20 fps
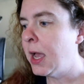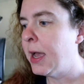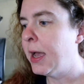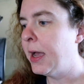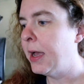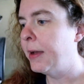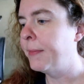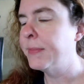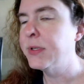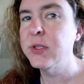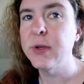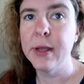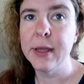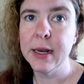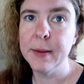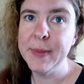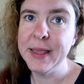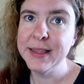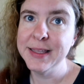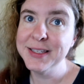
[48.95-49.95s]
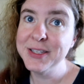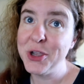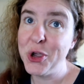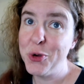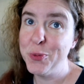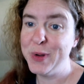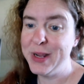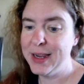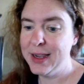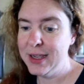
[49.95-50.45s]
Um, so I'm gonna make this
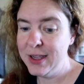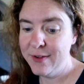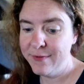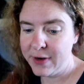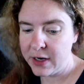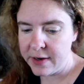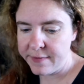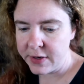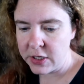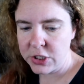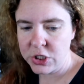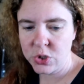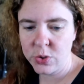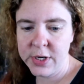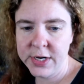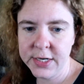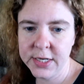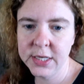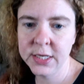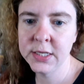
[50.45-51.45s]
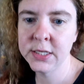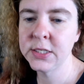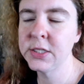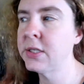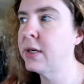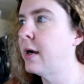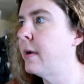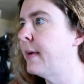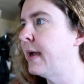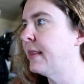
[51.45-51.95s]
opening very, very short.
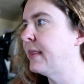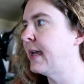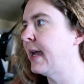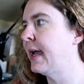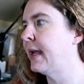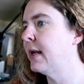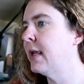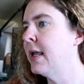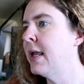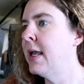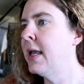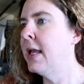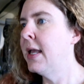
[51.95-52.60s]
Sorry about that.